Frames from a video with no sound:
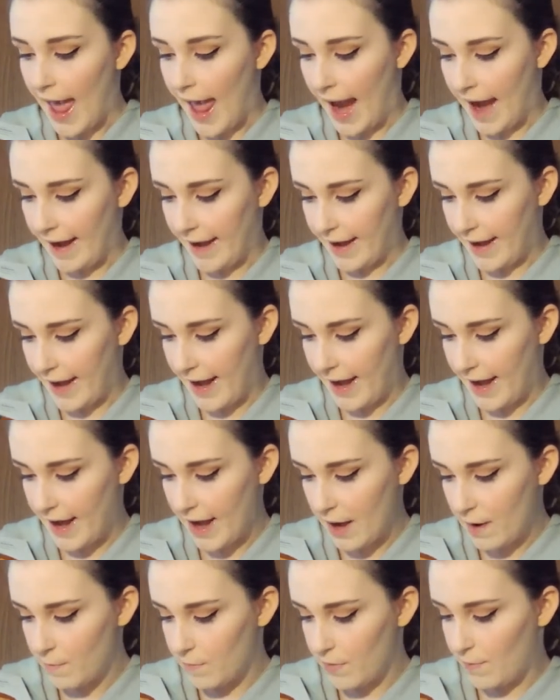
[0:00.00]

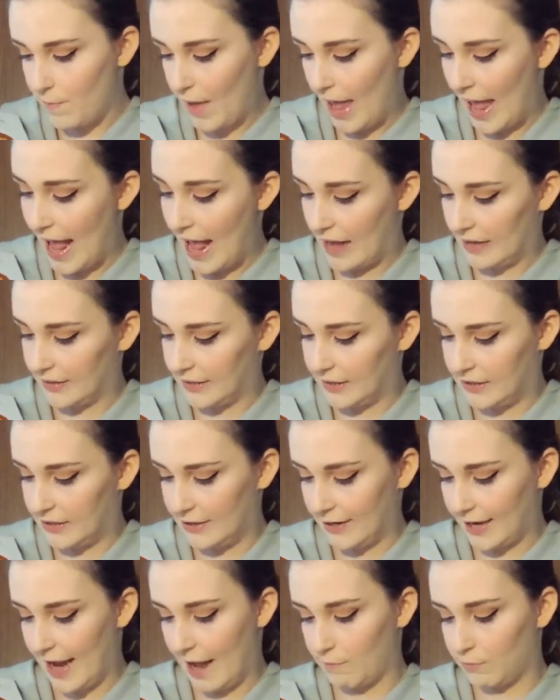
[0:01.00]
Anakin prepares
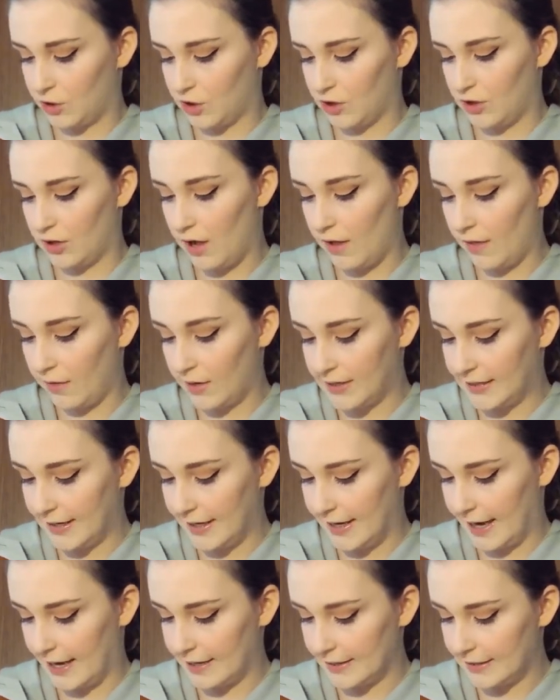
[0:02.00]
to capture Darth
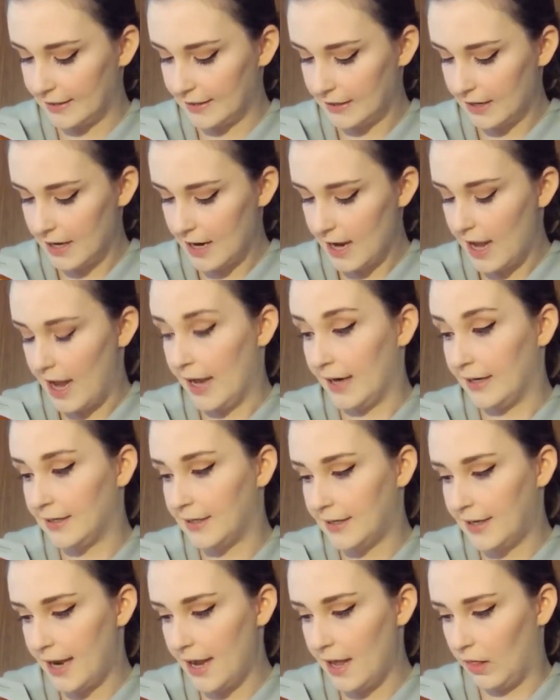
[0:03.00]
Sidious
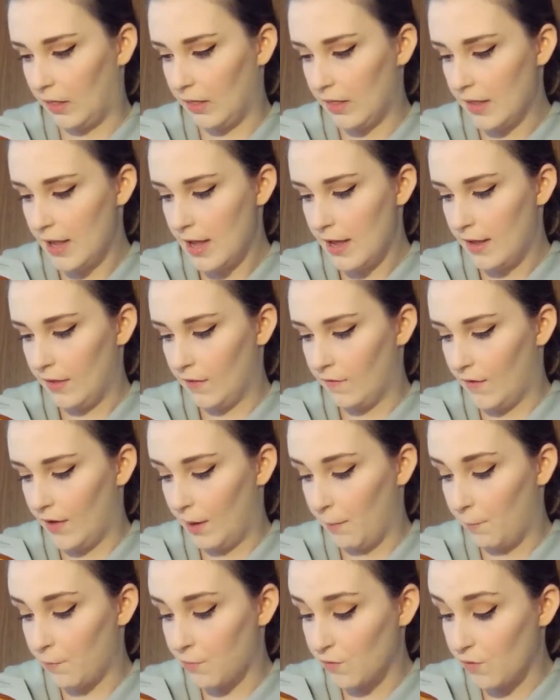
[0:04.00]
until the
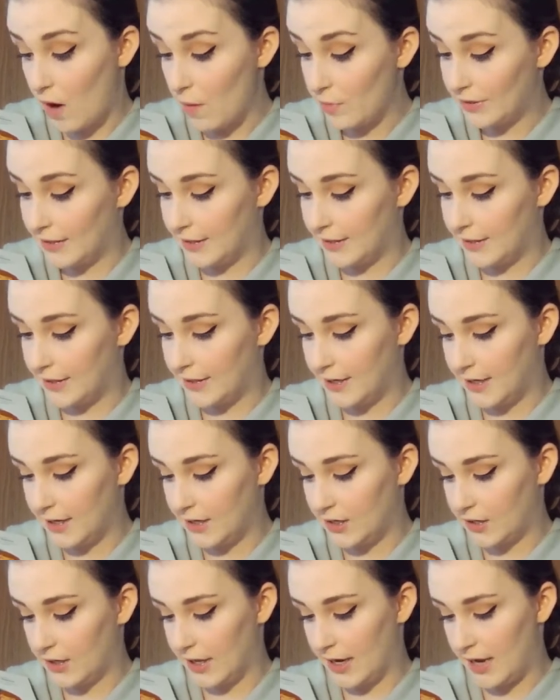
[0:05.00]
villain promises to
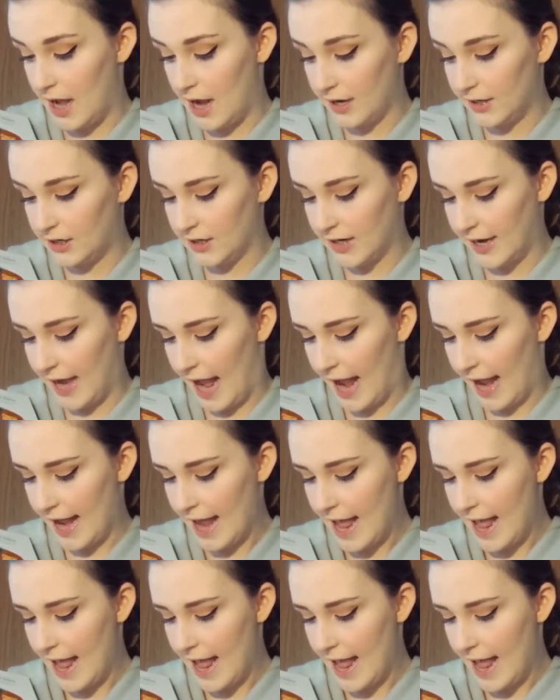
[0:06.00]
teach the young Jedi